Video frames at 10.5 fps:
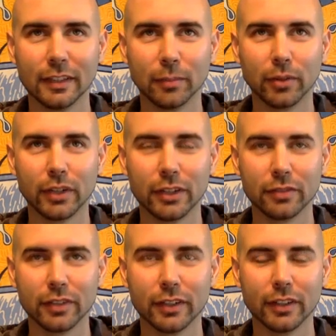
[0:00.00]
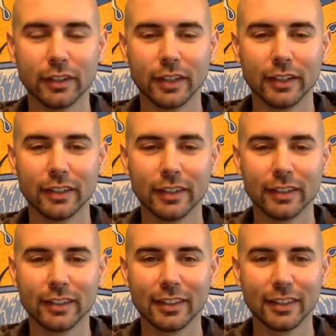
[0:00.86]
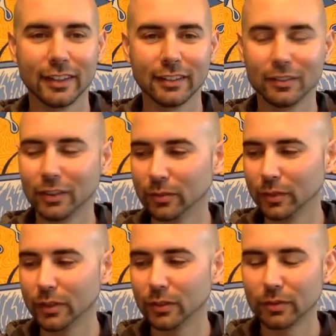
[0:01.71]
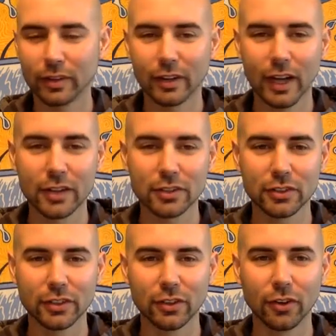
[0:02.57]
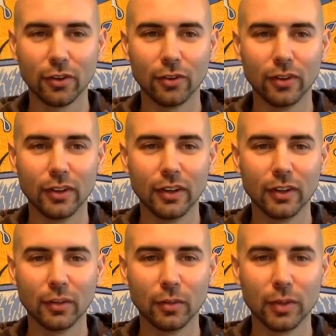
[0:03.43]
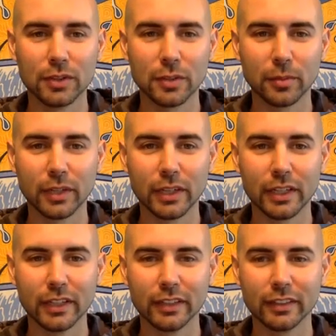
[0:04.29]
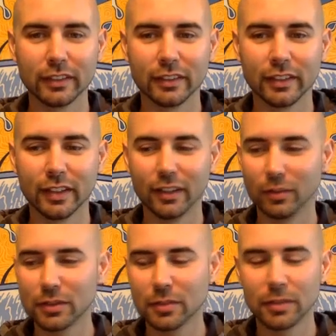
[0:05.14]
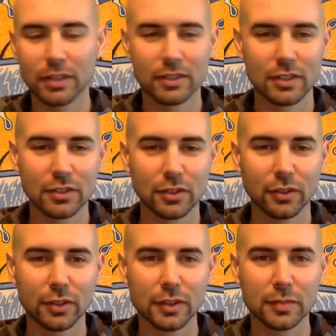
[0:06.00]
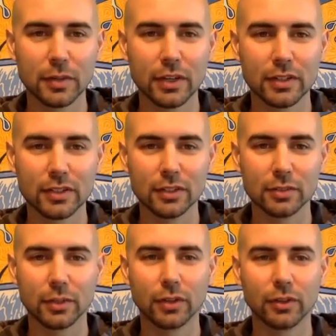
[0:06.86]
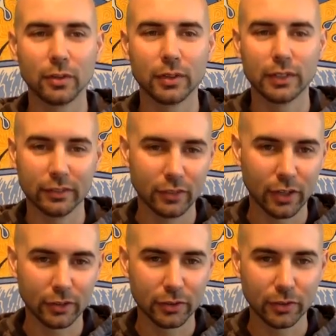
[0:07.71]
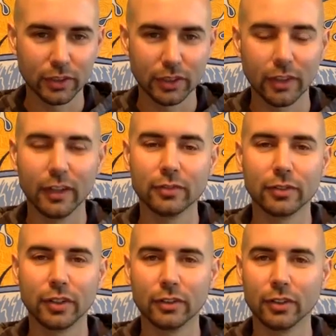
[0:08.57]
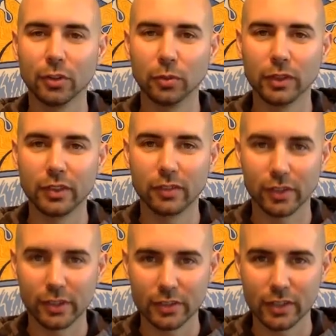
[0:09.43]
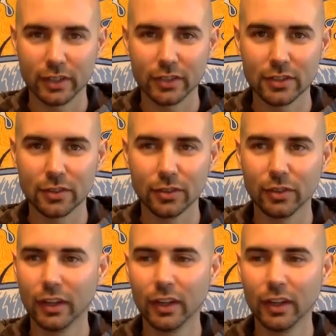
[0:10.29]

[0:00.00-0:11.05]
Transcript: pointing the finger, that thing where we don't actually know what somebody's internal experience is. We don't know what they've gone through in their life. We don't know what they've already done to